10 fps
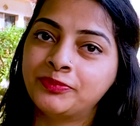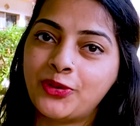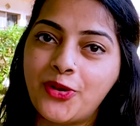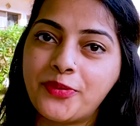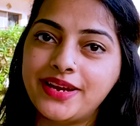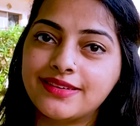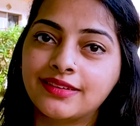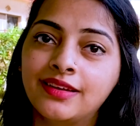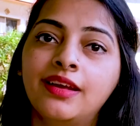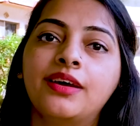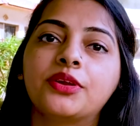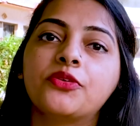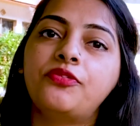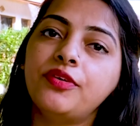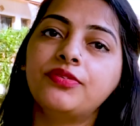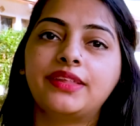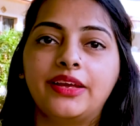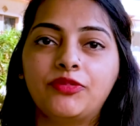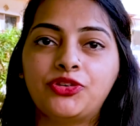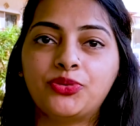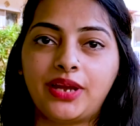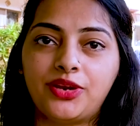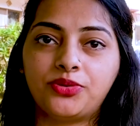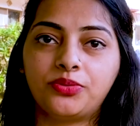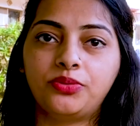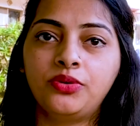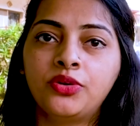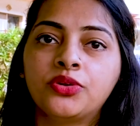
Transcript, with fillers: Alright. Now the fifth thing which you can do